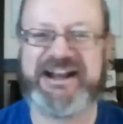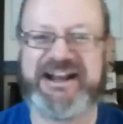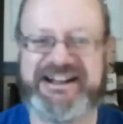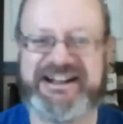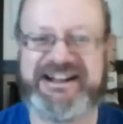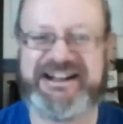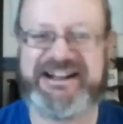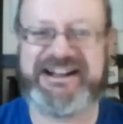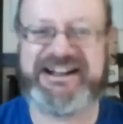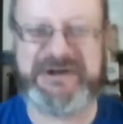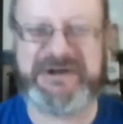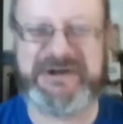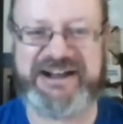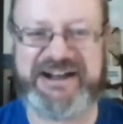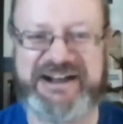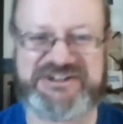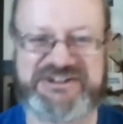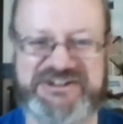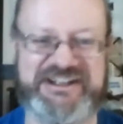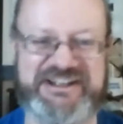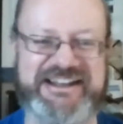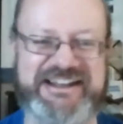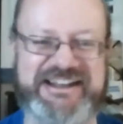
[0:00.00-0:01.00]
You
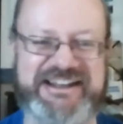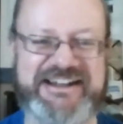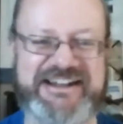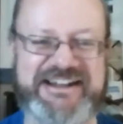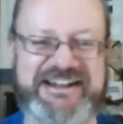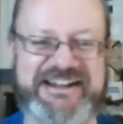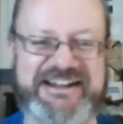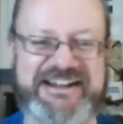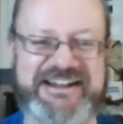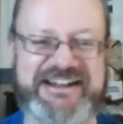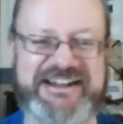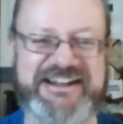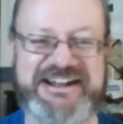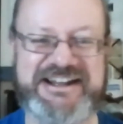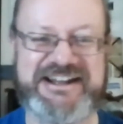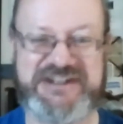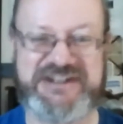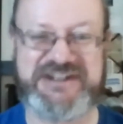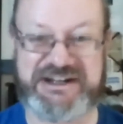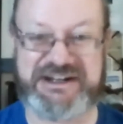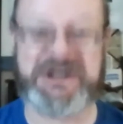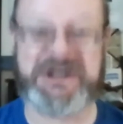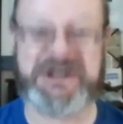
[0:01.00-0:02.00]
actually
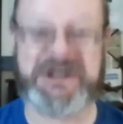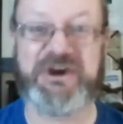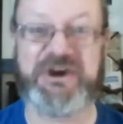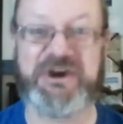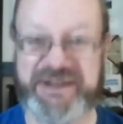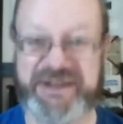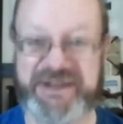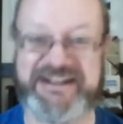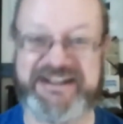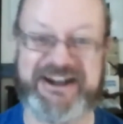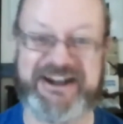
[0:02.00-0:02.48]
did go in there